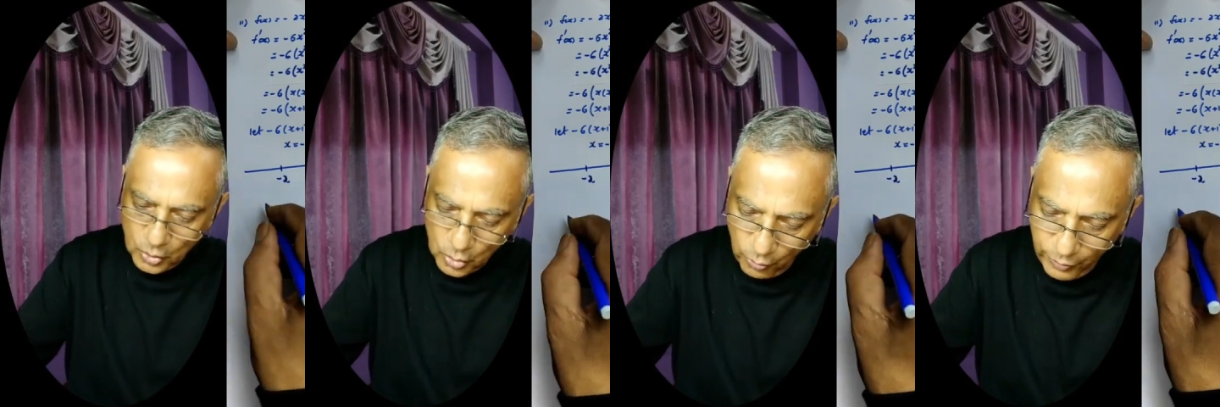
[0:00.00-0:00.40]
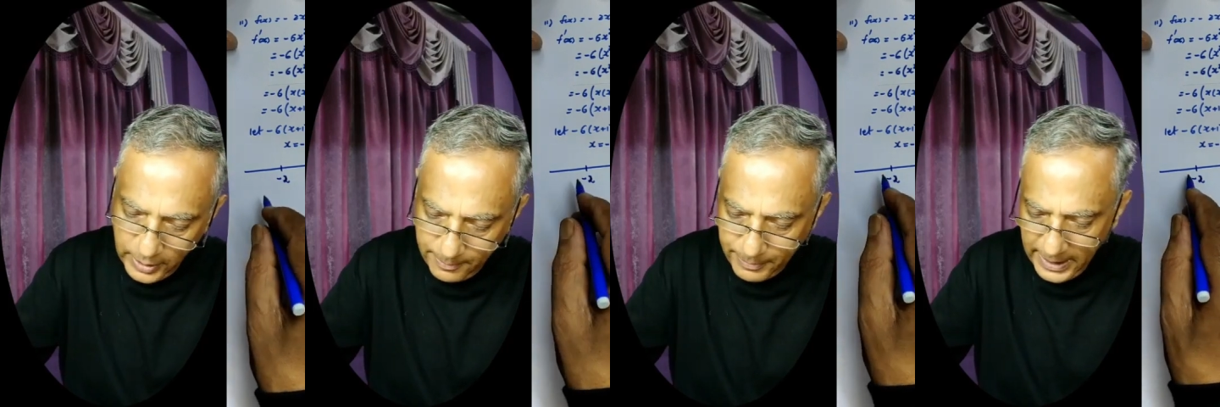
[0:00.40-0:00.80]
So
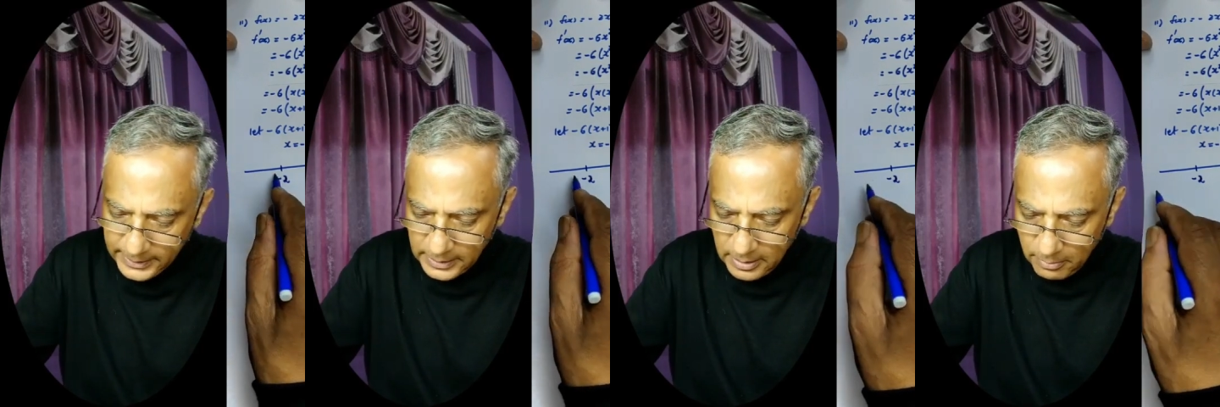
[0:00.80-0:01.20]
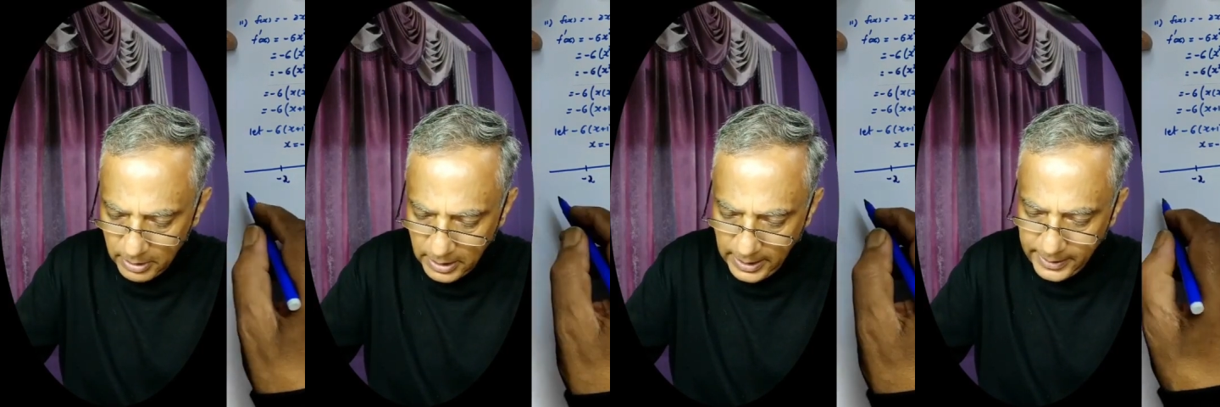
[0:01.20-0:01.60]
we break the
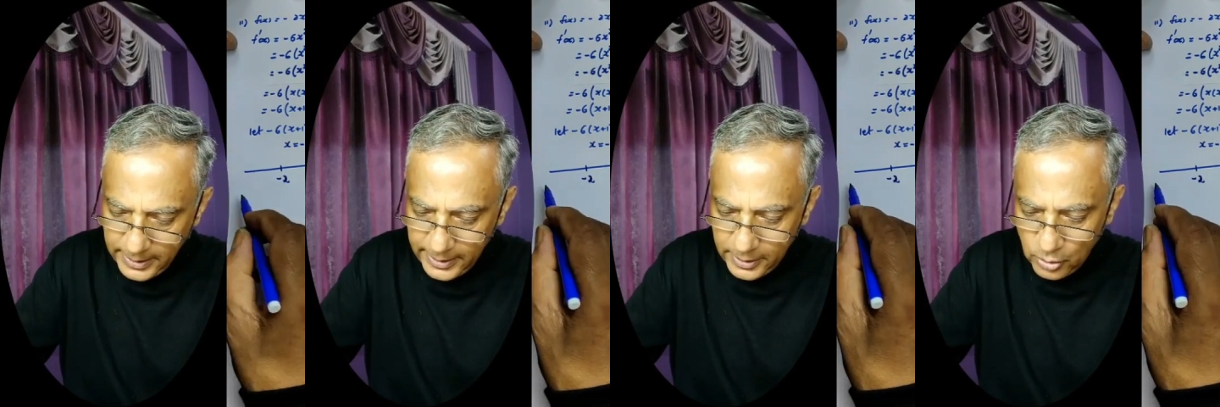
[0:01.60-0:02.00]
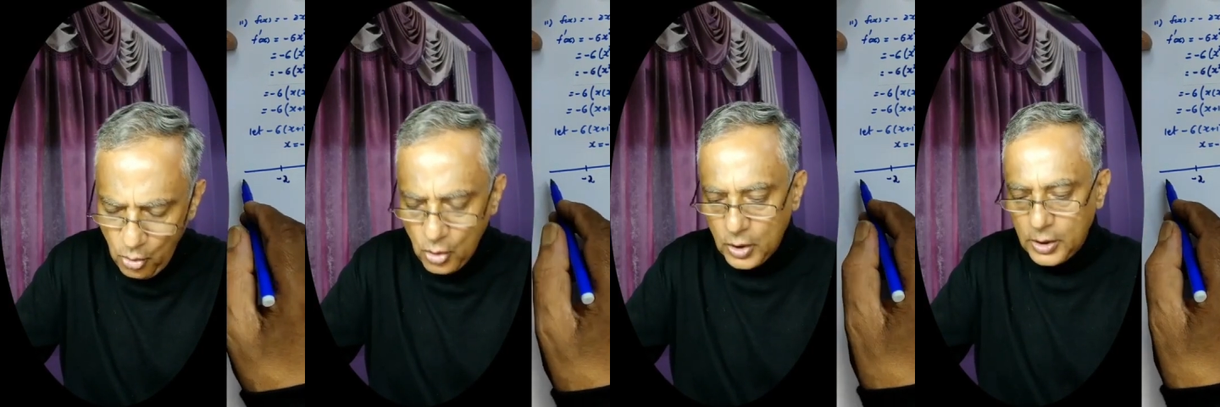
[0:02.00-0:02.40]
number line
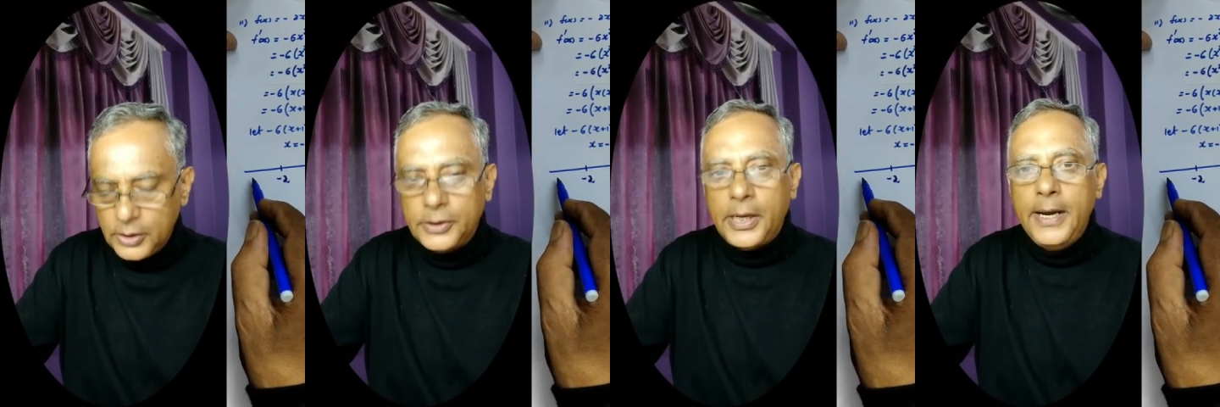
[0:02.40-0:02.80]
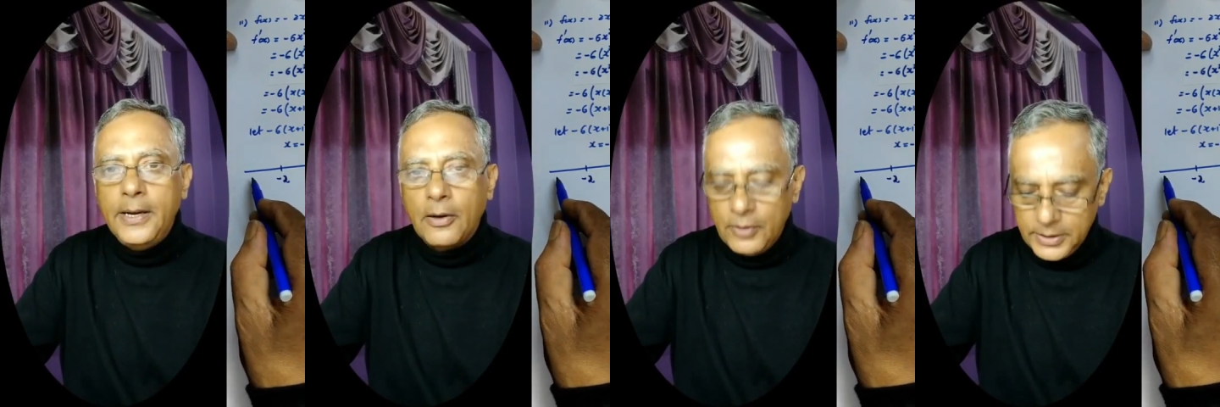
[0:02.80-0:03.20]
into 3
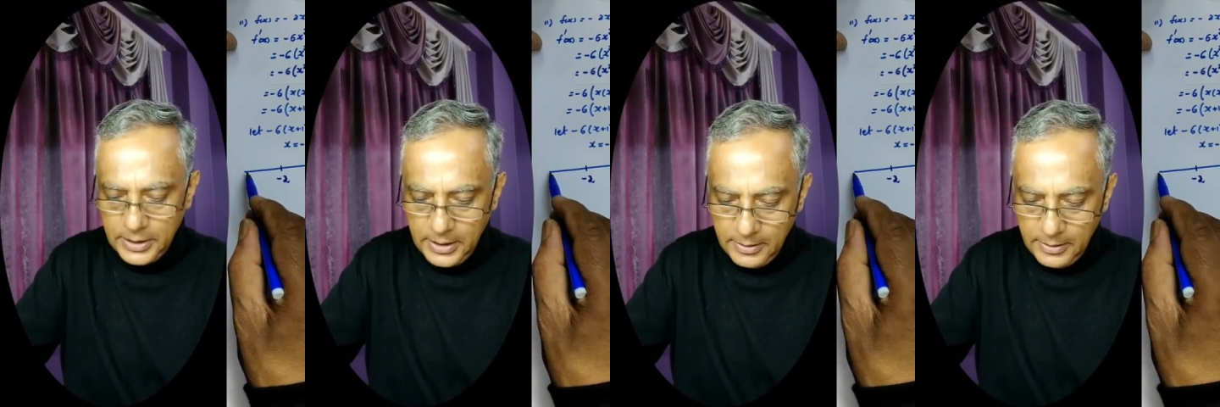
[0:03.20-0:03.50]
intervals: